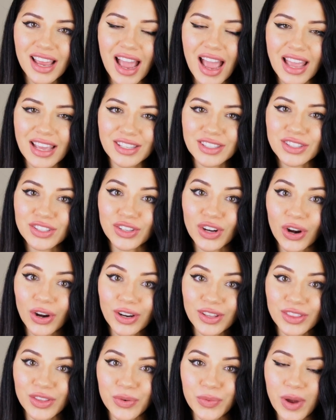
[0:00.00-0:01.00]
I
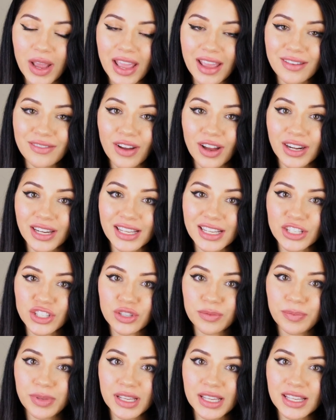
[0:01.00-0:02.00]
start the wave on
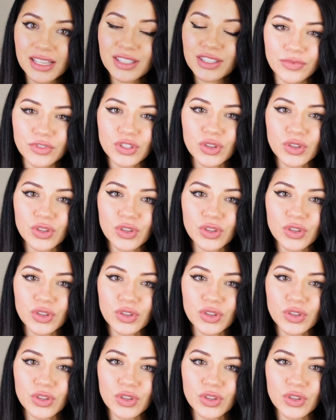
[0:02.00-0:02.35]
each piece